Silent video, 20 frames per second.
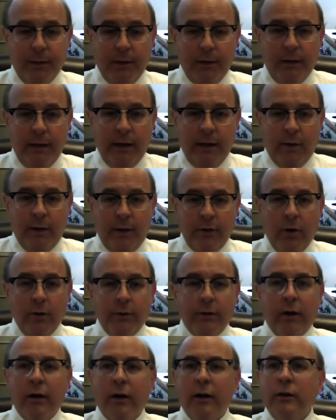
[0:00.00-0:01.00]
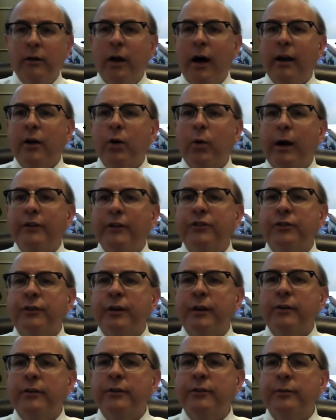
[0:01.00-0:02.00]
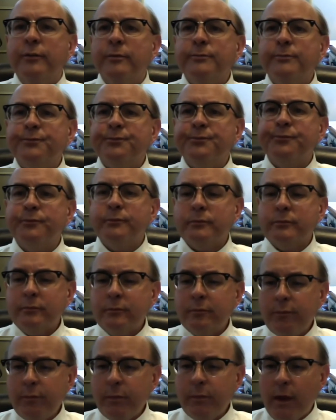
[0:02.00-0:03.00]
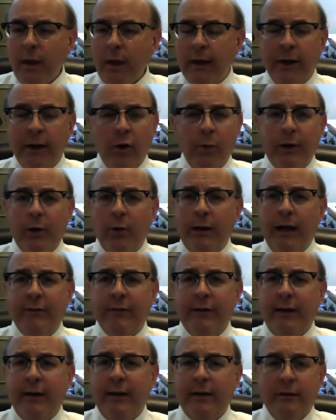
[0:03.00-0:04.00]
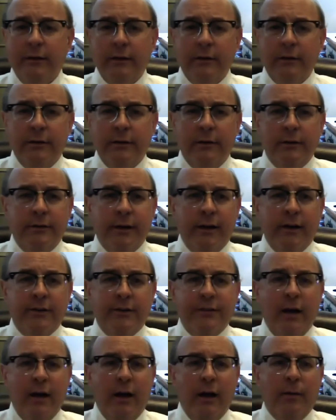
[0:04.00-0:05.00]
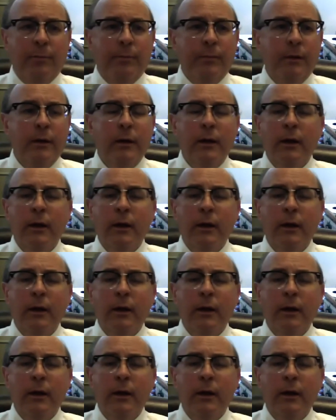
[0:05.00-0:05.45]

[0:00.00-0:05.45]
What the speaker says: Now, I know there are a lot of questions, and I know we don't have a ton of time,